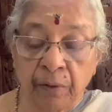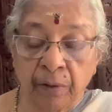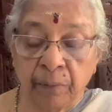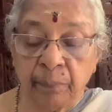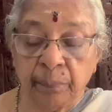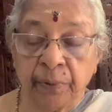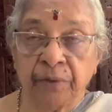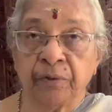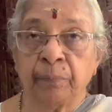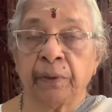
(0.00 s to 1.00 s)
on
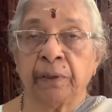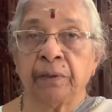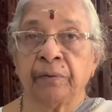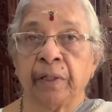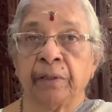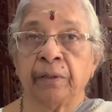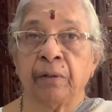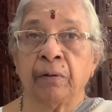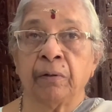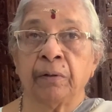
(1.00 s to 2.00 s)
principles and
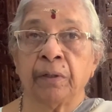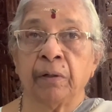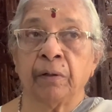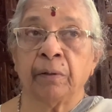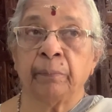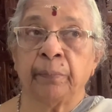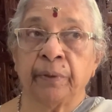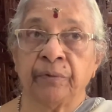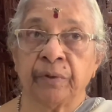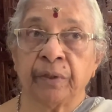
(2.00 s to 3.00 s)
not on
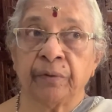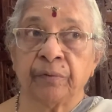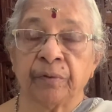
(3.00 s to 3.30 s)
persons.